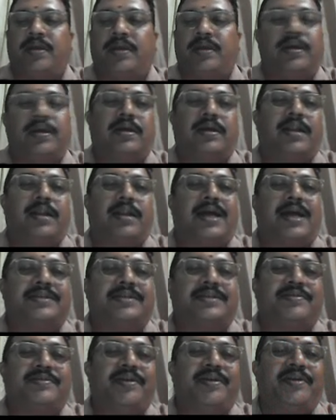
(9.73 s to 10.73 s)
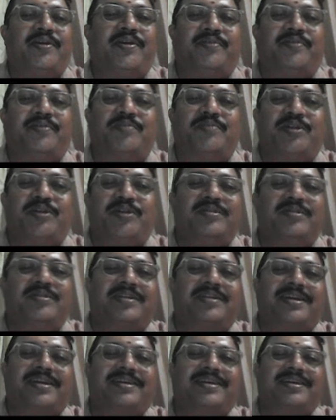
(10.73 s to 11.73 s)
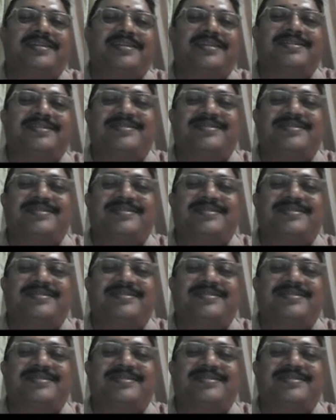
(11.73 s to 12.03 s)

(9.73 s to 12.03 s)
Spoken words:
The last video of module 3.